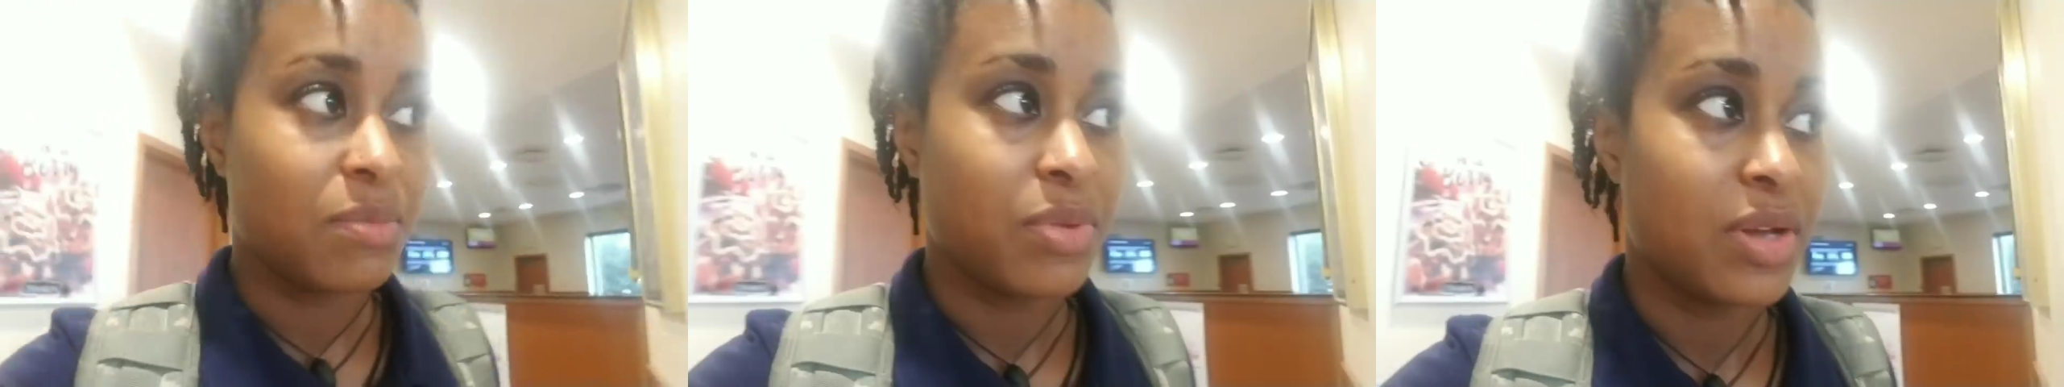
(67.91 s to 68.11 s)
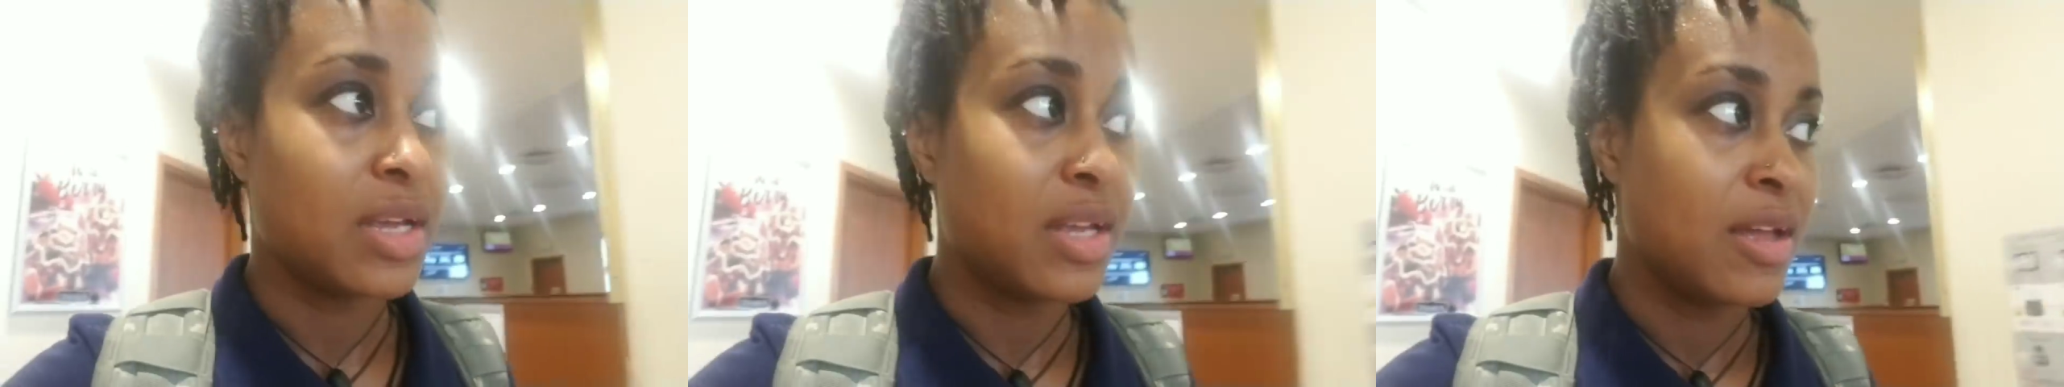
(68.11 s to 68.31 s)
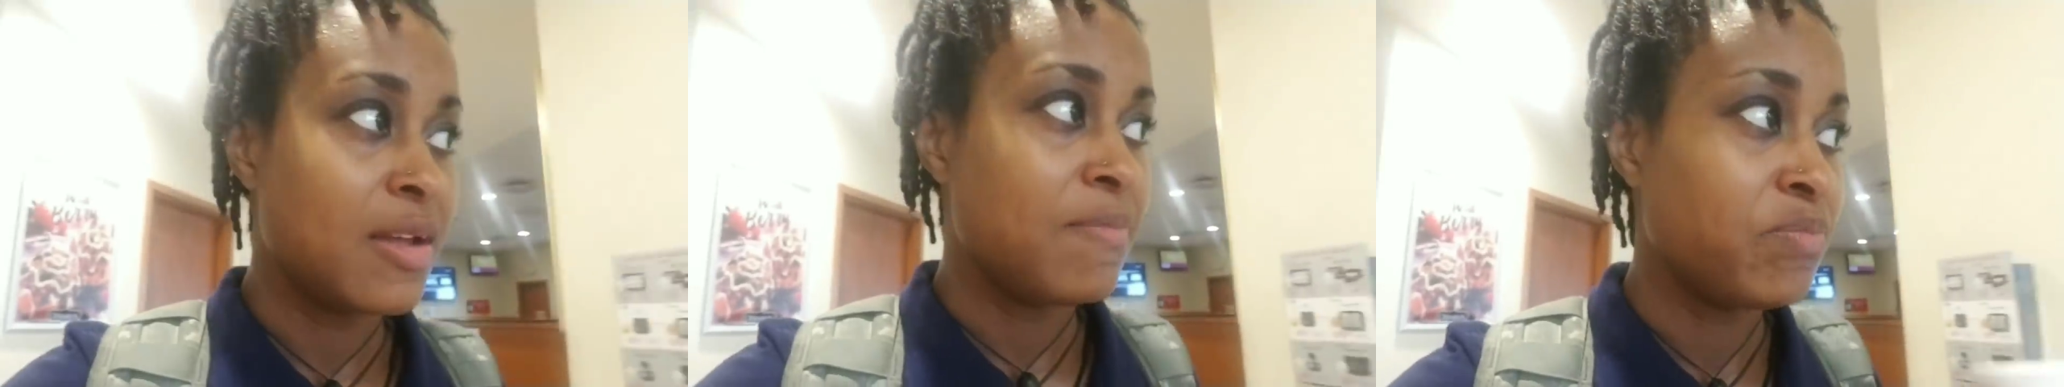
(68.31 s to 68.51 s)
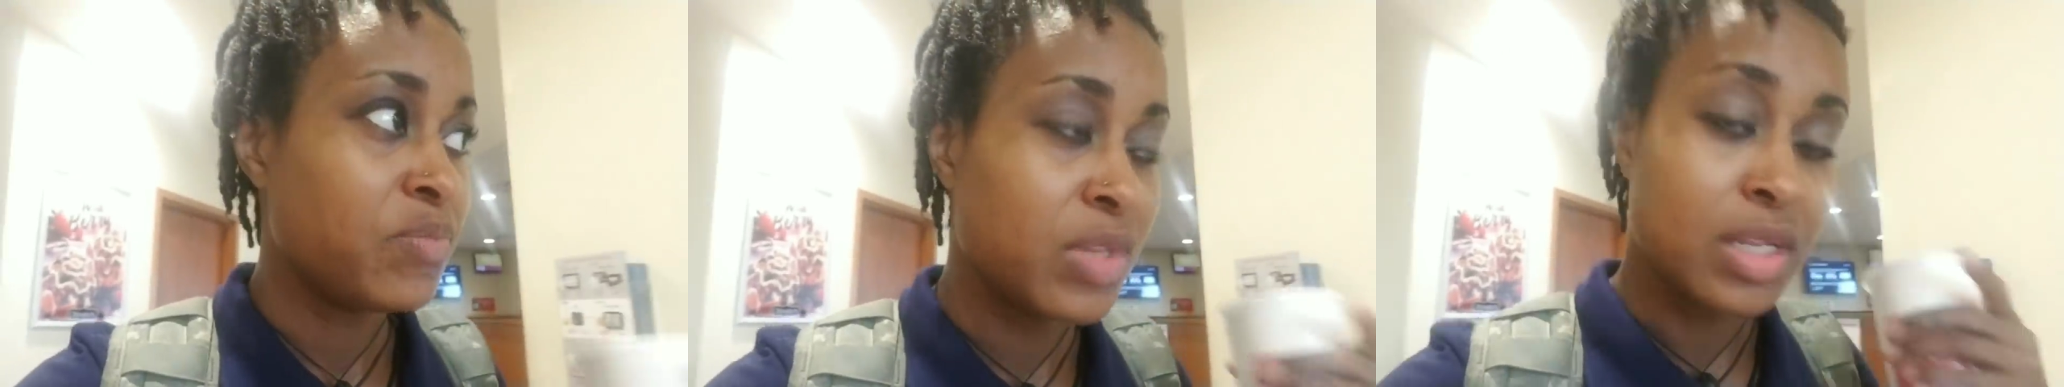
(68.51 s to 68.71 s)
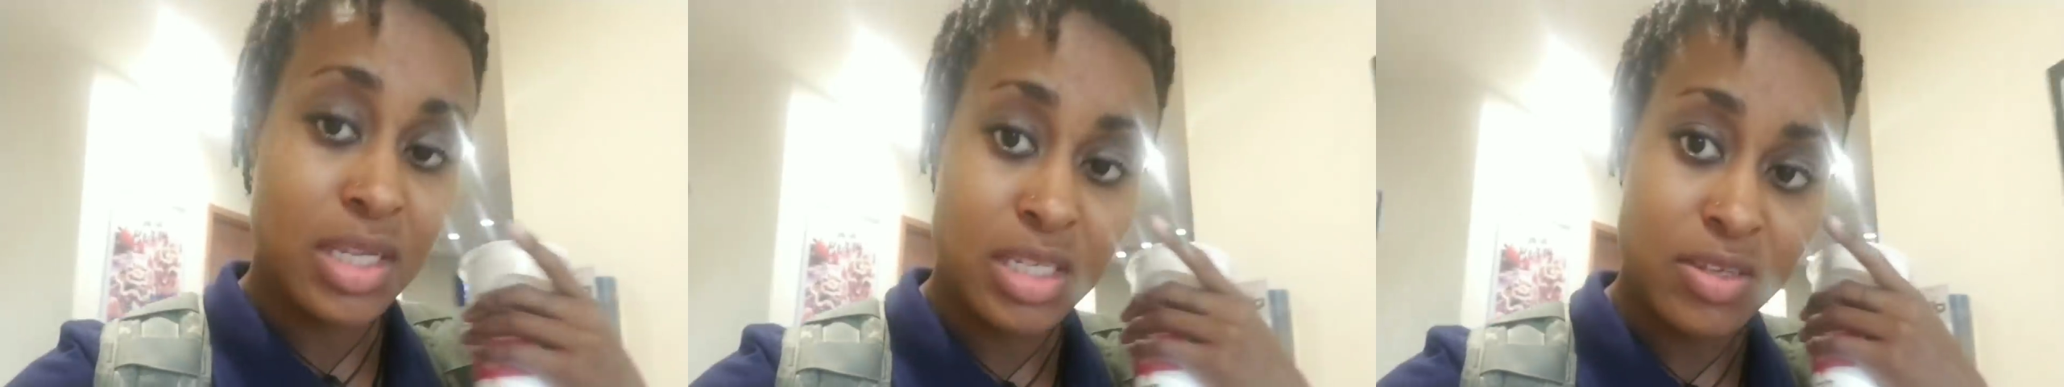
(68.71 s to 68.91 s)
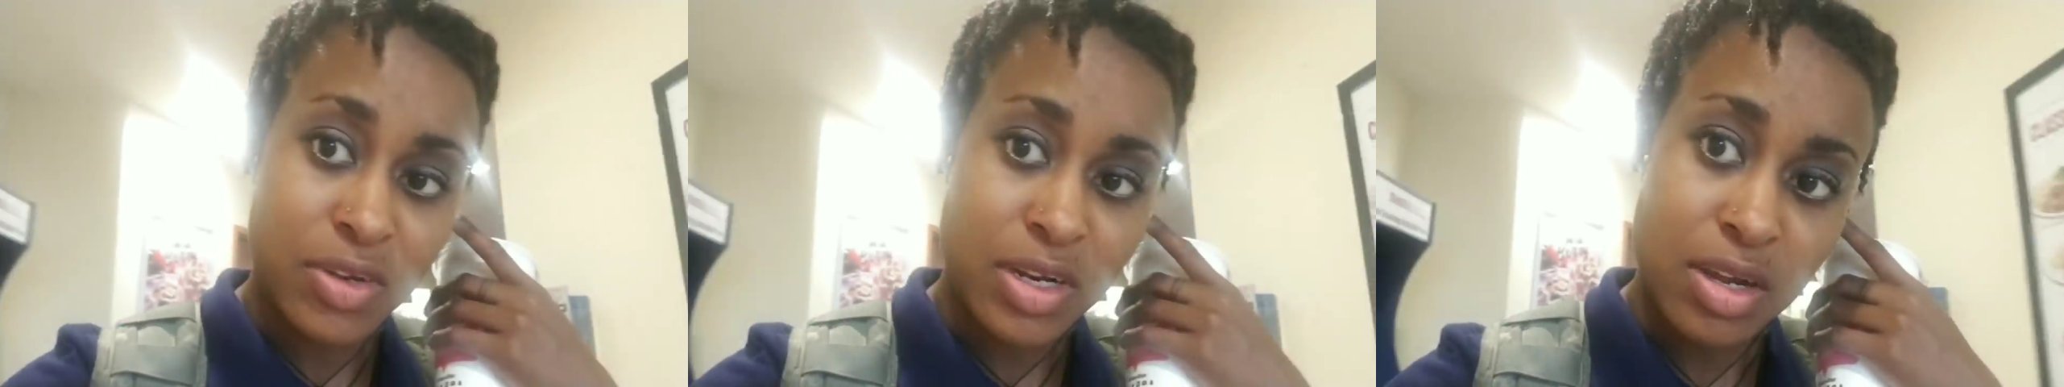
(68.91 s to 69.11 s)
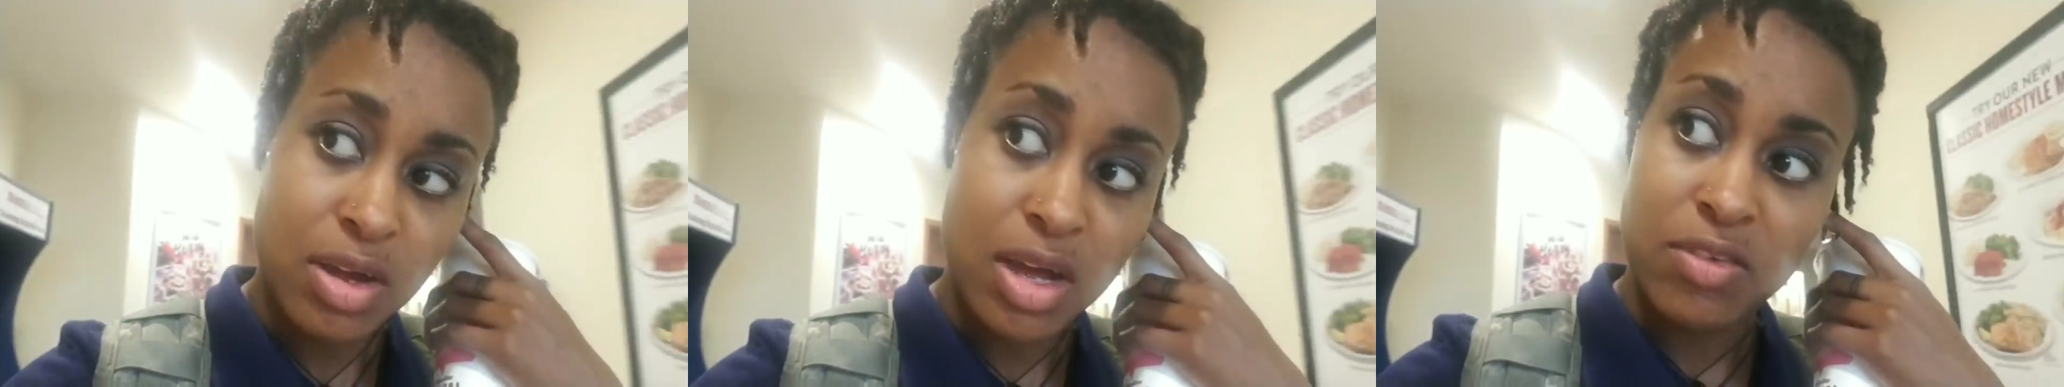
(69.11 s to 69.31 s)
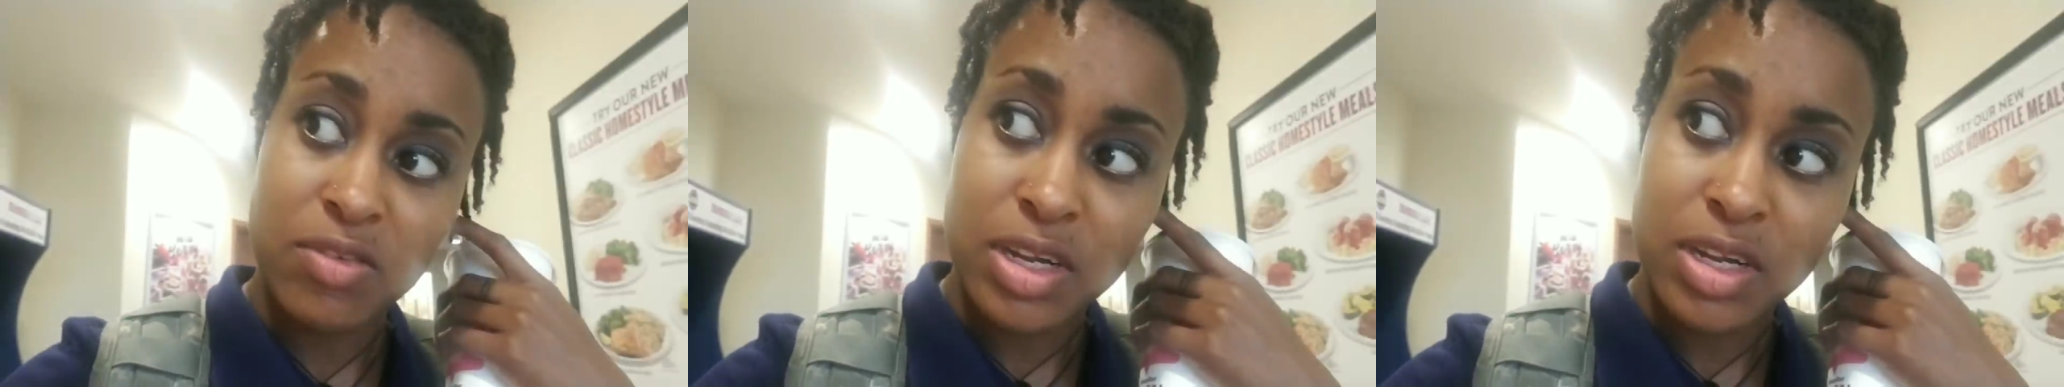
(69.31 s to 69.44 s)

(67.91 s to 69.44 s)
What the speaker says: but this video I